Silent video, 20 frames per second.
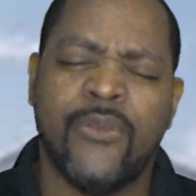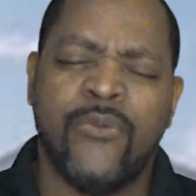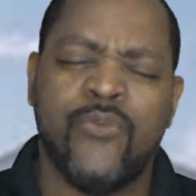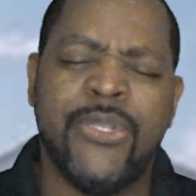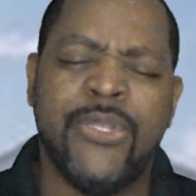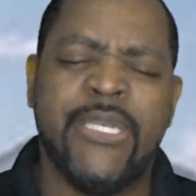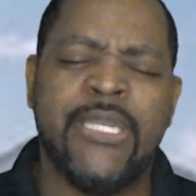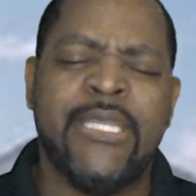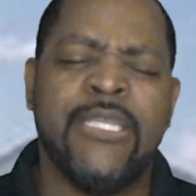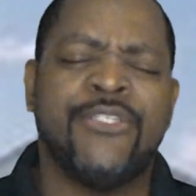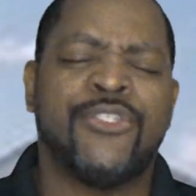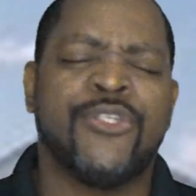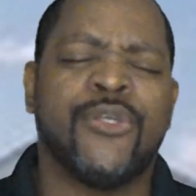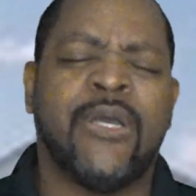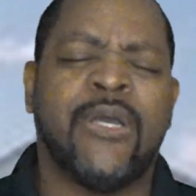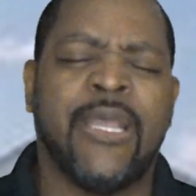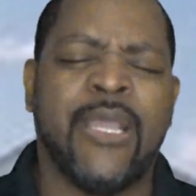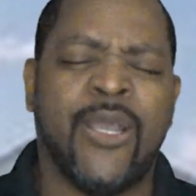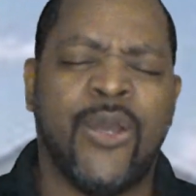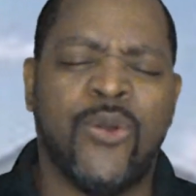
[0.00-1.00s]
We need
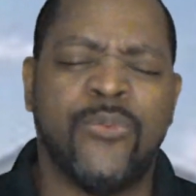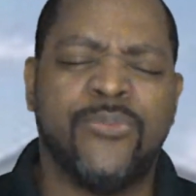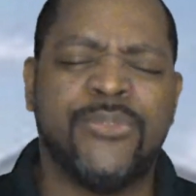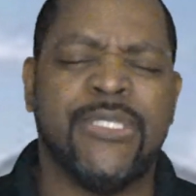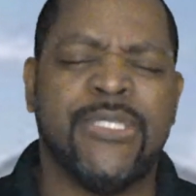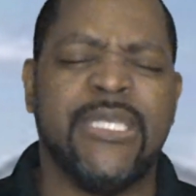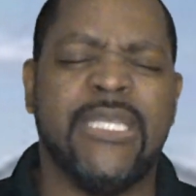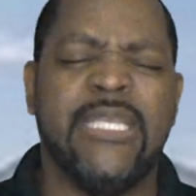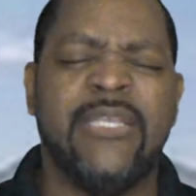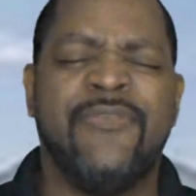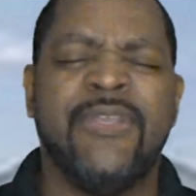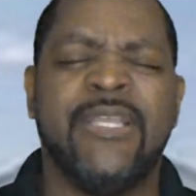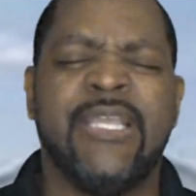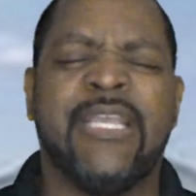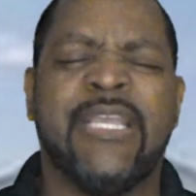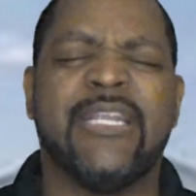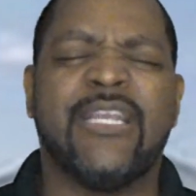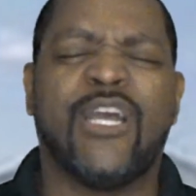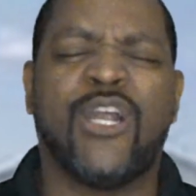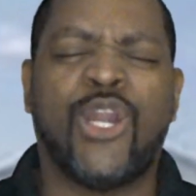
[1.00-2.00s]
your help to even
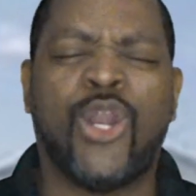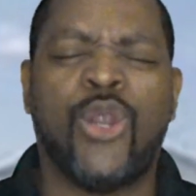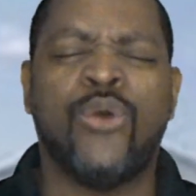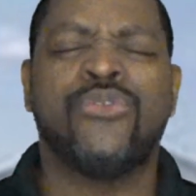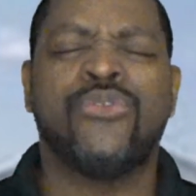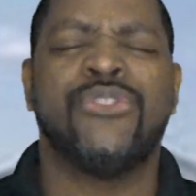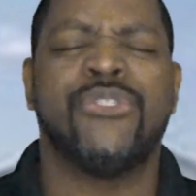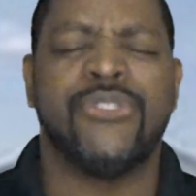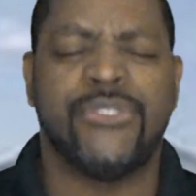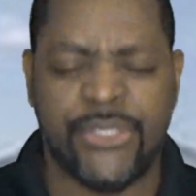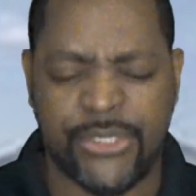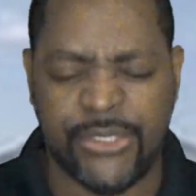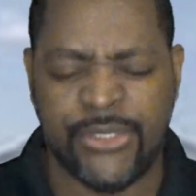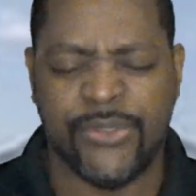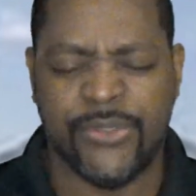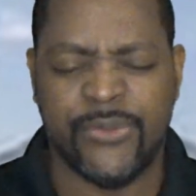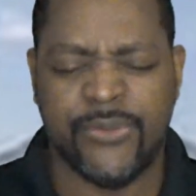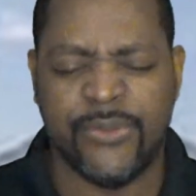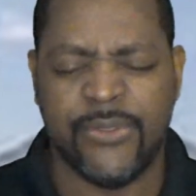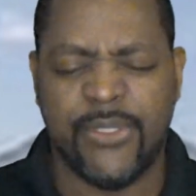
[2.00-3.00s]
get closer to
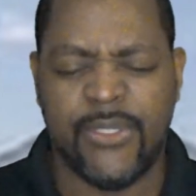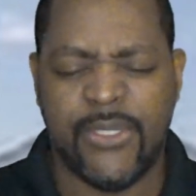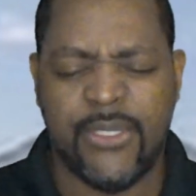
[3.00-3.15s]
you.